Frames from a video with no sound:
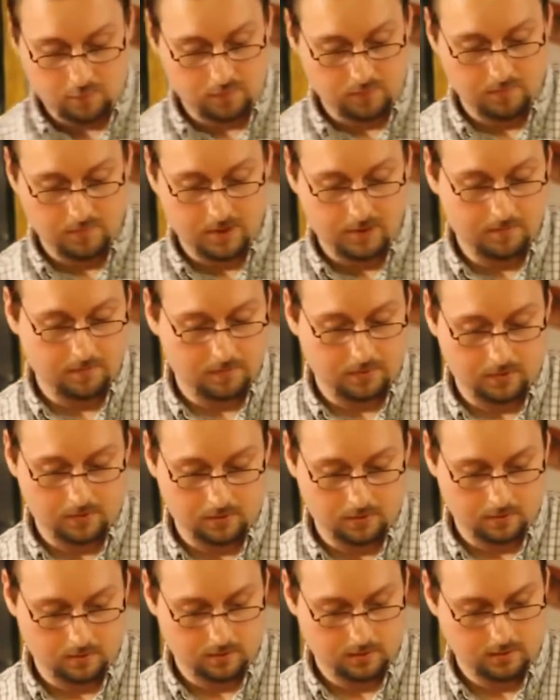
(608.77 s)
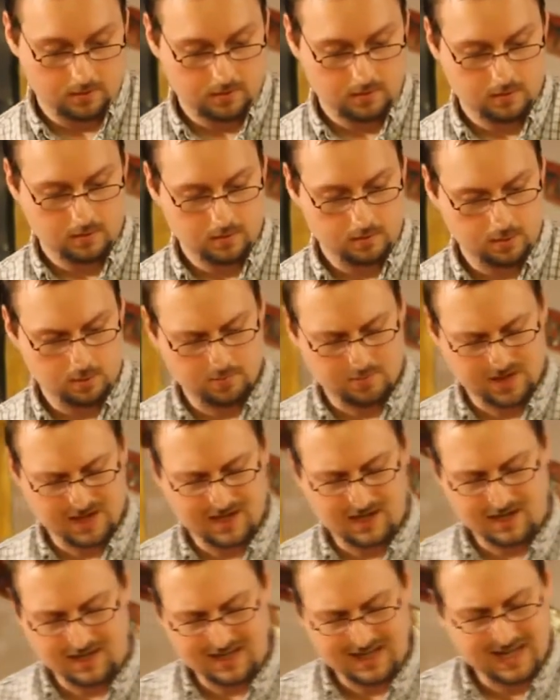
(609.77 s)
I remember
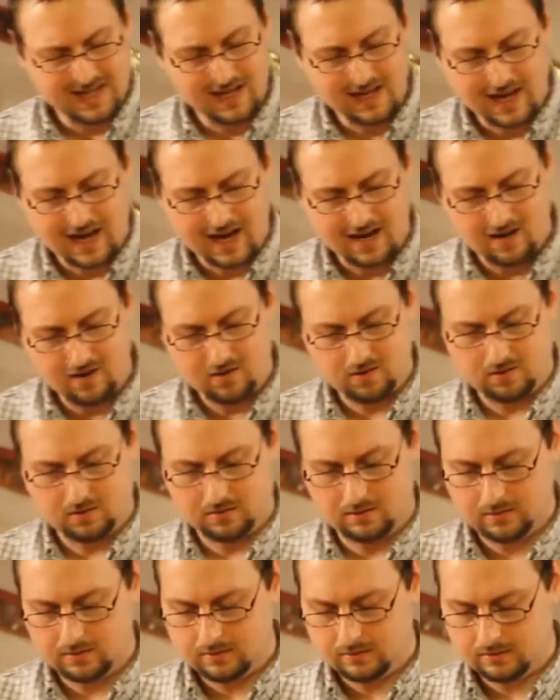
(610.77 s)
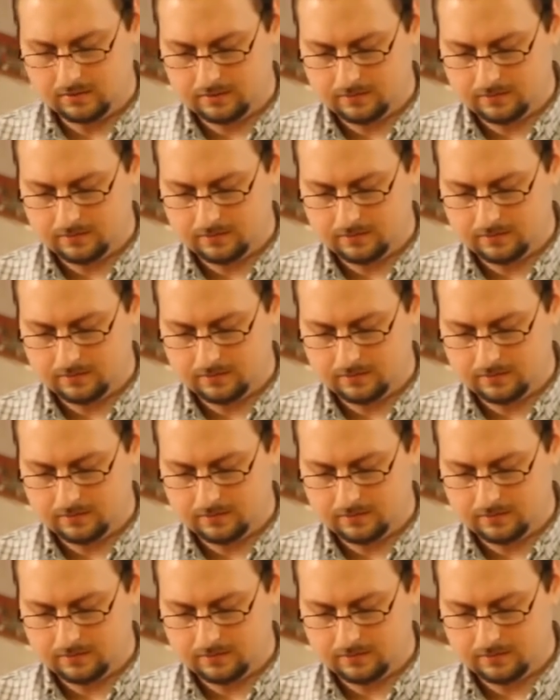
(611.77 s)
being in hell.